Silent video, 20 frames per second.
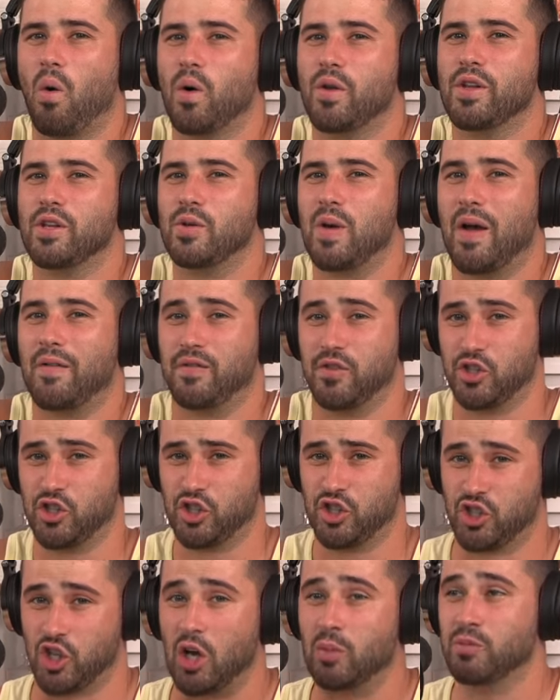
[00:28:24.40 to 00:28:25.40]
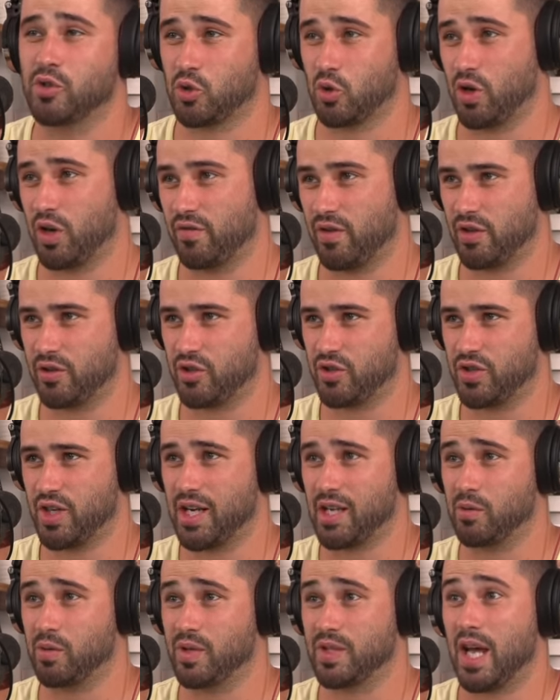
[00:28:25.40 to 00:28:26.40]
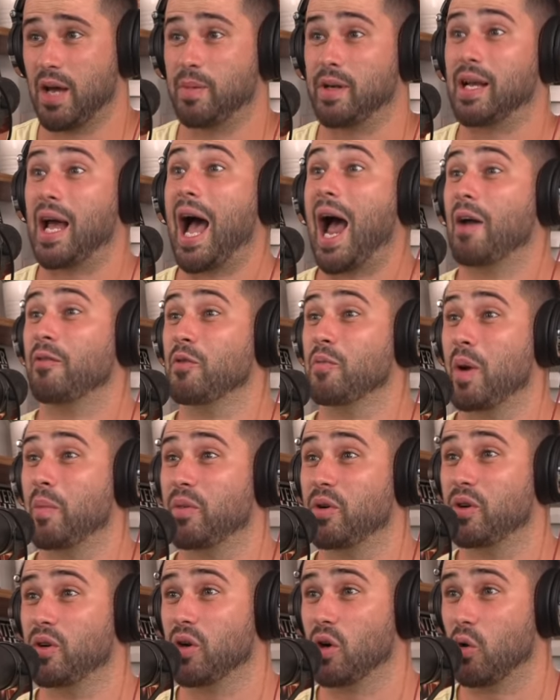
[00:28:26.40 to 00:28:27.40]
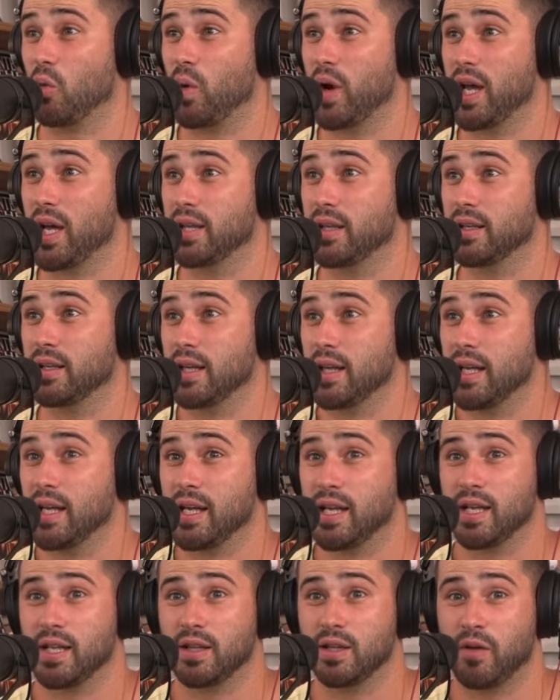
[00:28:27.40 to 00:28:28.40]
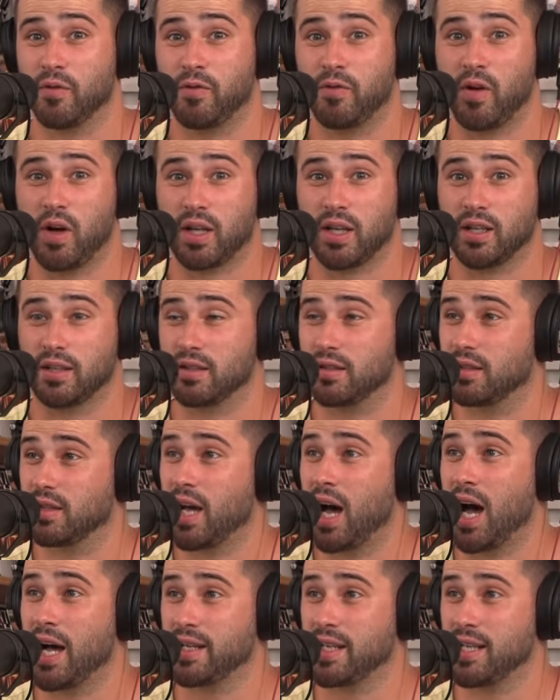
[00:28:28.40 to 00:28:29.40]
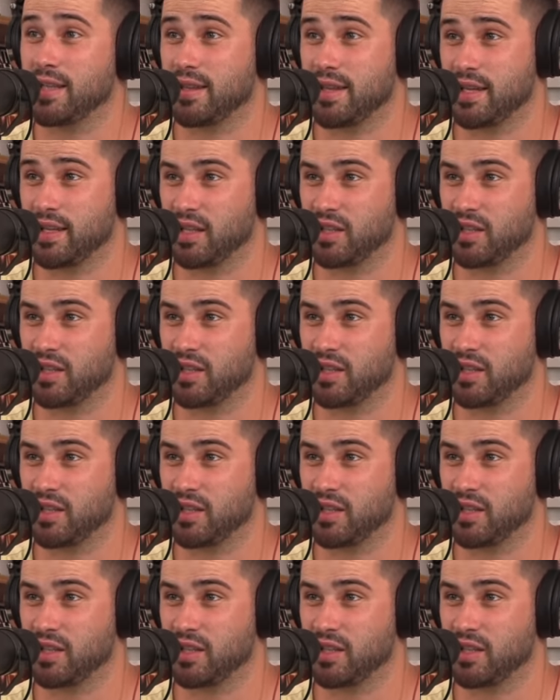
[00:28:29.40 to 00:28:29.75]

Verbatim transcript: Or that you have some sort of understanding of what is happening. I remember when the fucking Con Ed thing